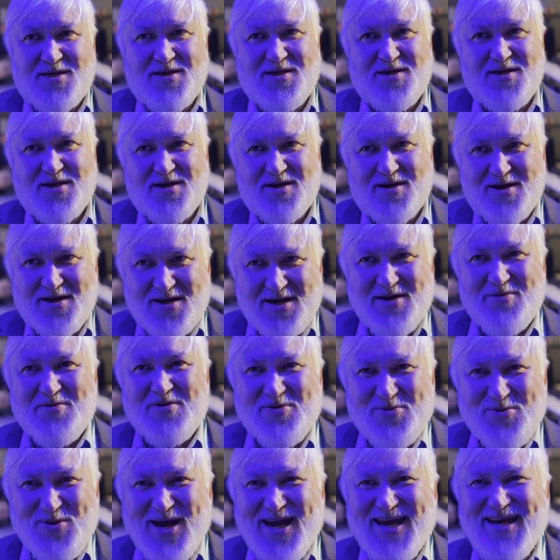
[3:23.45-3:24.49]
in a
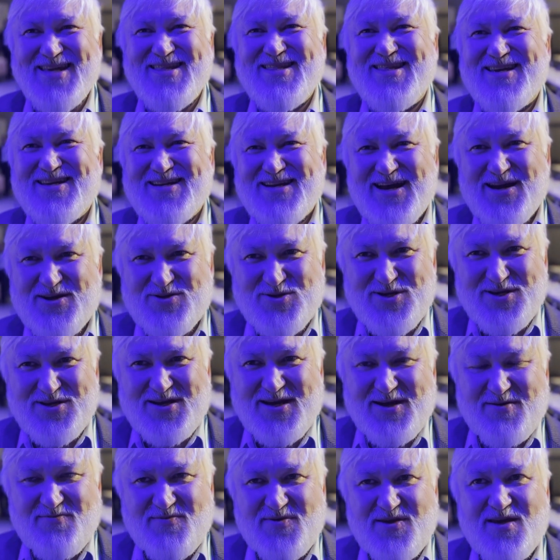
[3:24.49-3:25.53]
clever way that actually
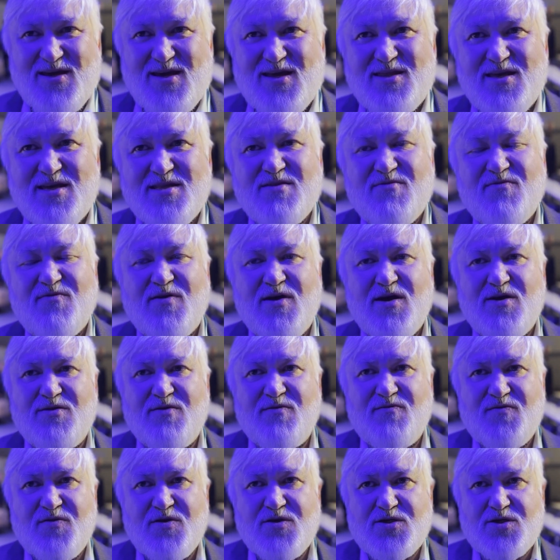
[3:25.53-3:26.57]
can be identified in
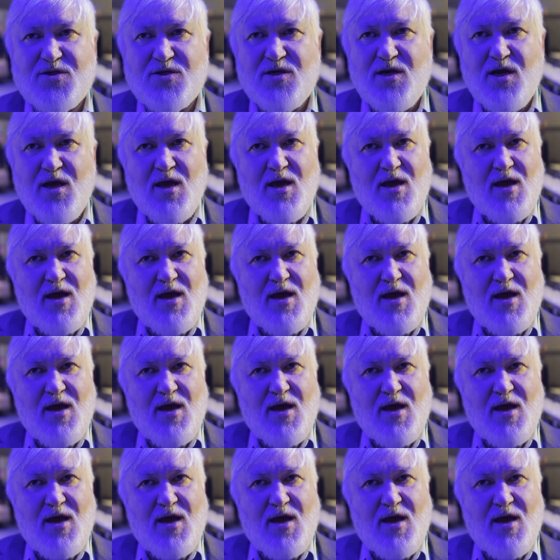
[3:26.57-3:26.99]
the future.